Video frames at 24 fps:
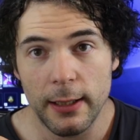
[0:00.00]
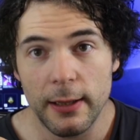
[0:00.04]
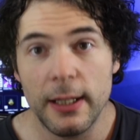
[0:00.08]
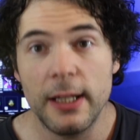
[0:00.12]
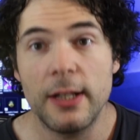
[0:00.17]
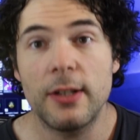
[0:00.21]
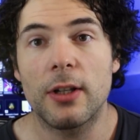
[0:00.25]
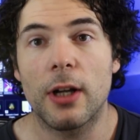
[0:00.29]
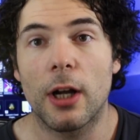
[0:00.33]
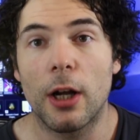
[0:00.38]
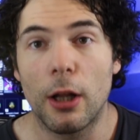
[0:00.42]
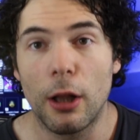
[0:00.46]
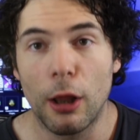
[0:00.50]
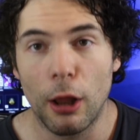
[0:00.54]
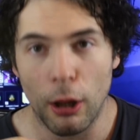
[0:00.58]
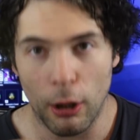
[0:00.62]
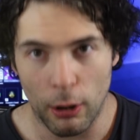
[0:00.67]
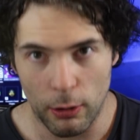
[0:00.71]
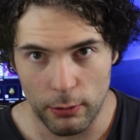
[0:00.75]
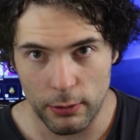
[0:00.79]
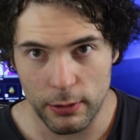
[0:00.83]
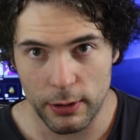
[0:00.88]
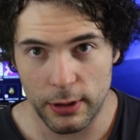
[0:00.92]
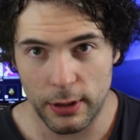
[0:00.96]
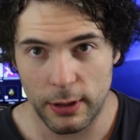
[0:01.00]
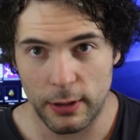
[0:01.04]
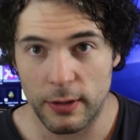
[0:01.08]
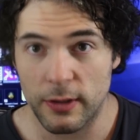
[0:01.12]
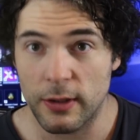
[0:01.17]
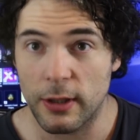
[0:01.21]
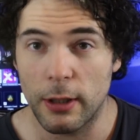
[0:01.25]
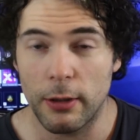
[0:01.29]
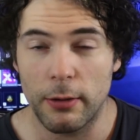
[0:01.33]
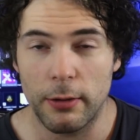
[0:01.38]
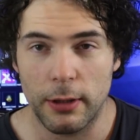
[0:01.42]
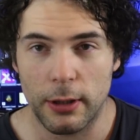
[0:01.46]
these are locked,
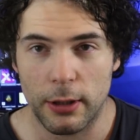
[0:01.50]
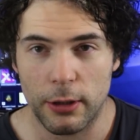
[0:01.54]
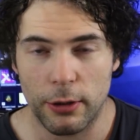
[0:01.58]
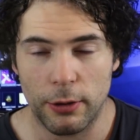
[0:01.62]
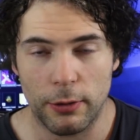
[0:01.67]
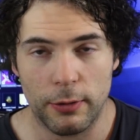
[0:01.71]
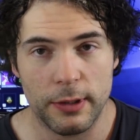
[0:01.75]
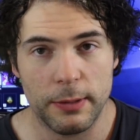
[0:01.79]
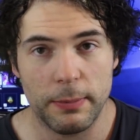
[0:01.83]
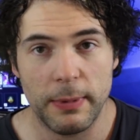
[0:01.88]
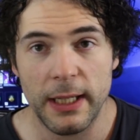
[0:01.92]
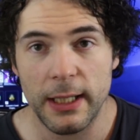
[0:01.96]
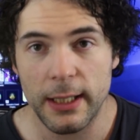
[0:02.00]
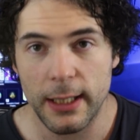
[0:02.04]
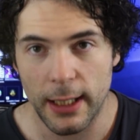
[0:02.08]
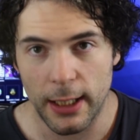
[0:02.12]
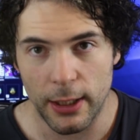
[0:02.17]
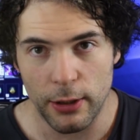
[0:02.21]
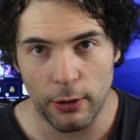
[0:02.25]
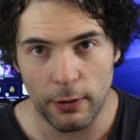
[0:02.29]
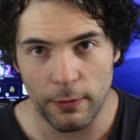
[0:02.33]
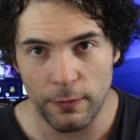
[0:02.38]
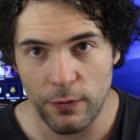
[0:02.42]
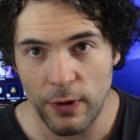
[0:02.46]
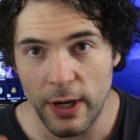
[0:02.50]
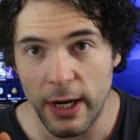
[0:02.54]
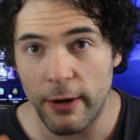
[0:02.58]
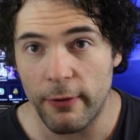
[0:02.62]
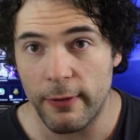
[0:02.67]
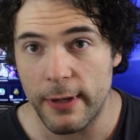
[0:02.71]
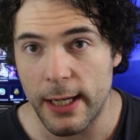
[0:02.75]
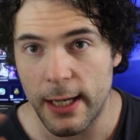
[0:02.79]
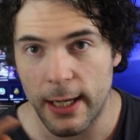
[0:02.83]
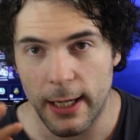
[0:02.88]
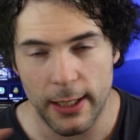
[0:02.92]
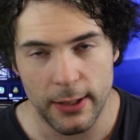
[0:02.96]
so the clock speed cannot
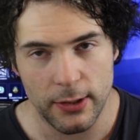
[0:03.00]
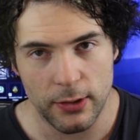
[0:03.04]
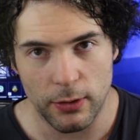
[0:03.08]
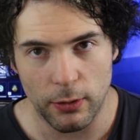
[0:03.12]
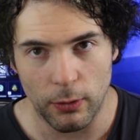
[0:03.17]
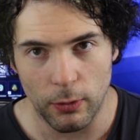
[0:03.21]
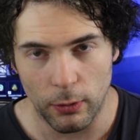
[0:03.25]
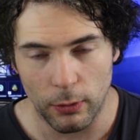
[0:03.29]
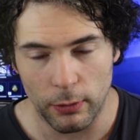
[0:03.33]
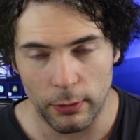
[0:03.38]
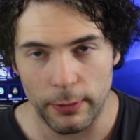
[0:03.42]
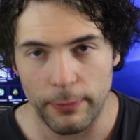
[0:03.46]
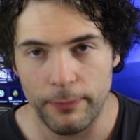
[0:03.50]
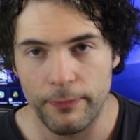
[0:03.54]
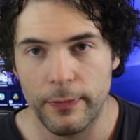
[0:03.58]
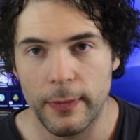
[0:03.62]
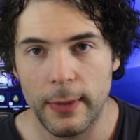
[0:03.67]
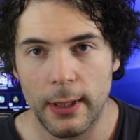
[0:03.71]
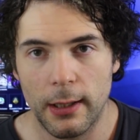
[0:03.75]
vary at all.